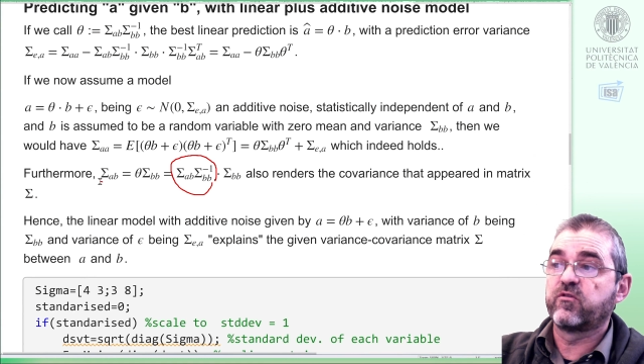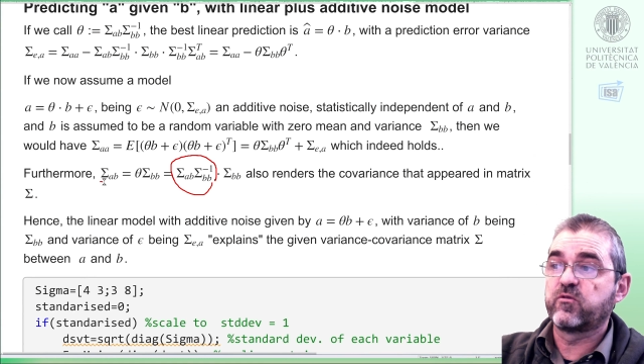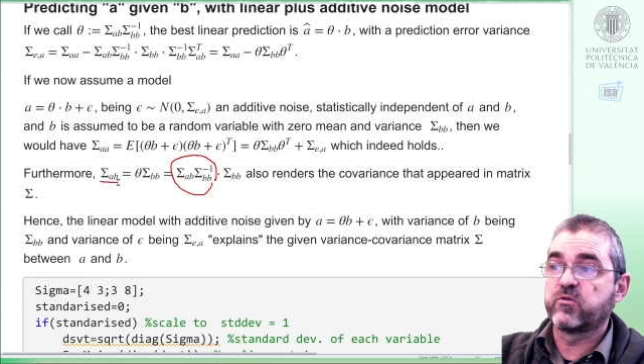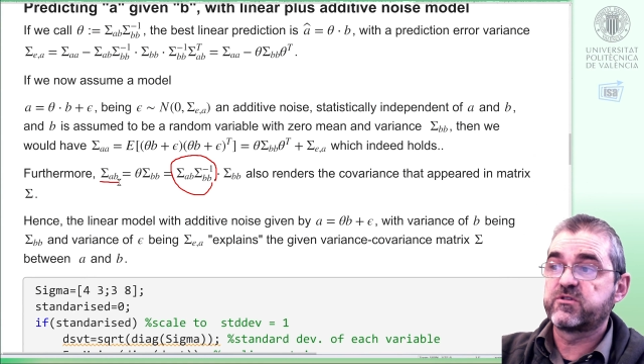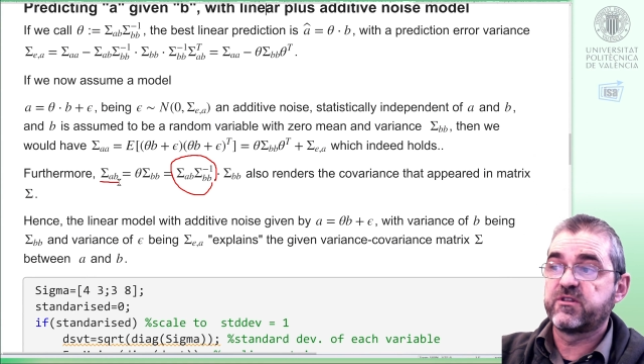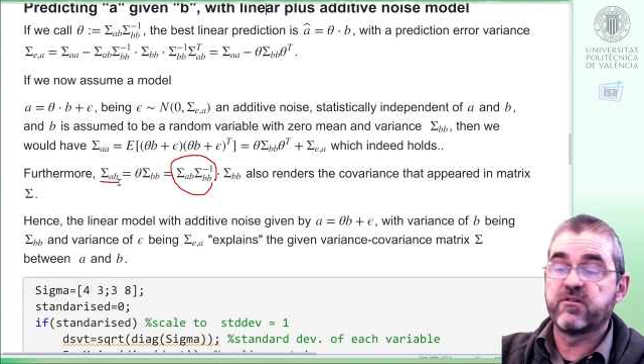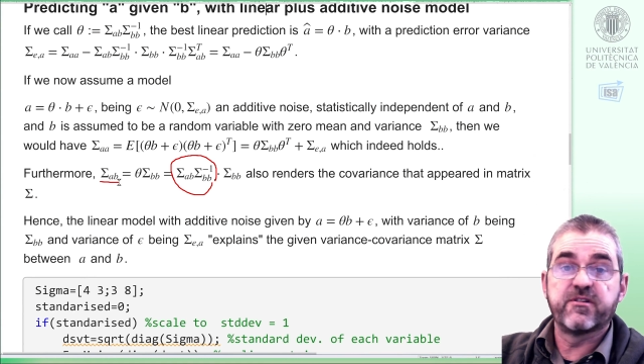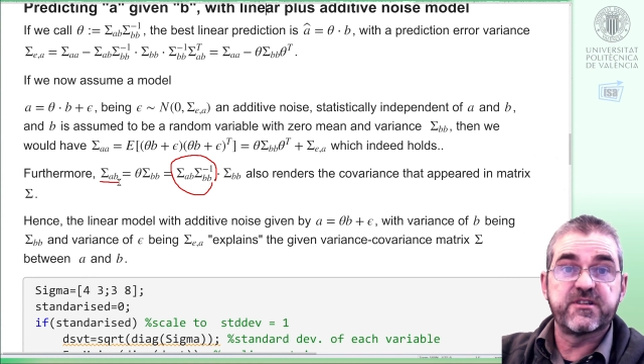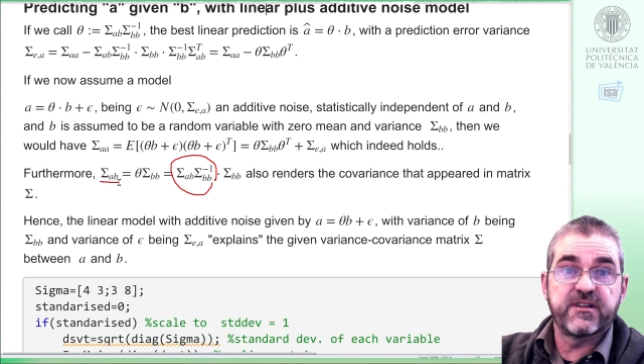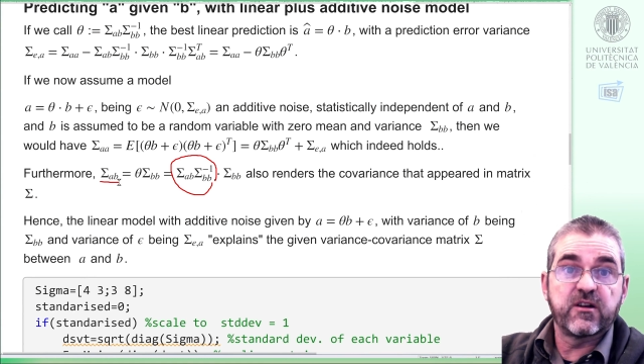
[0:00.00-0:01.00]
of course, the
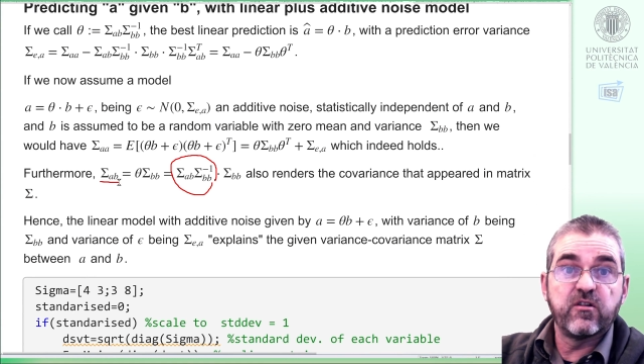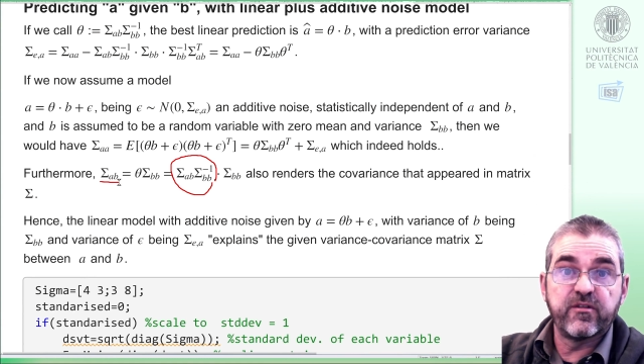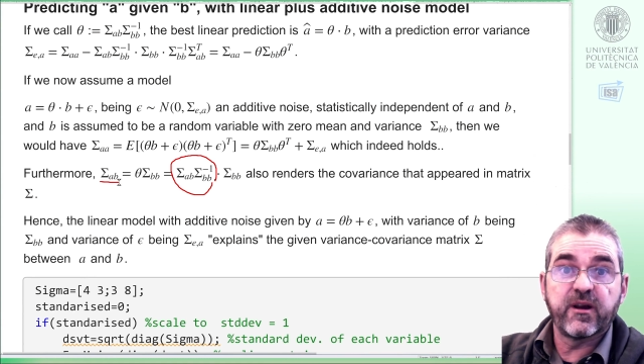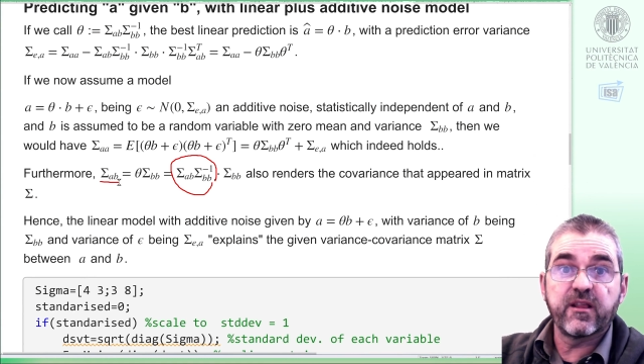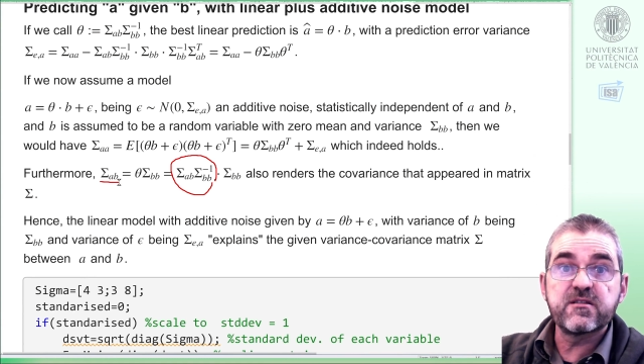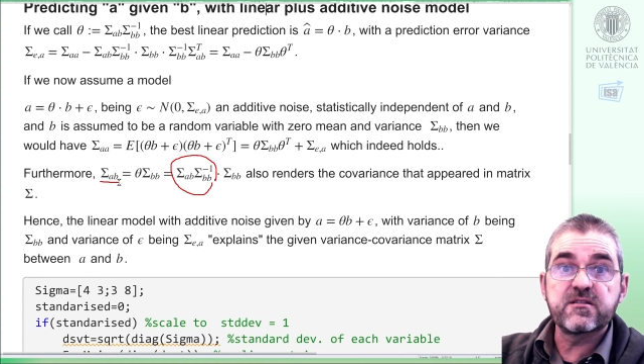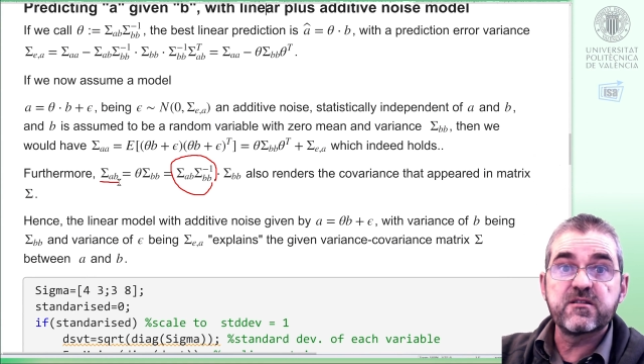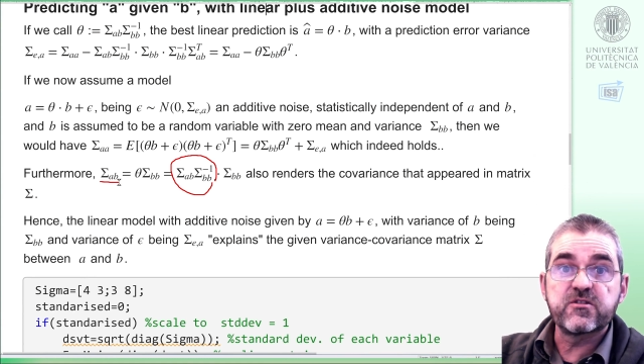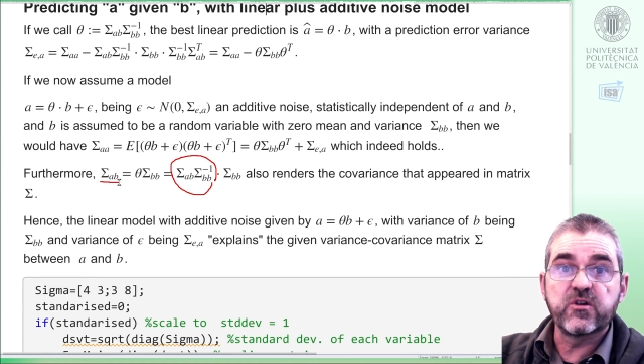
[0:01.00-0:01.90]
original covariance.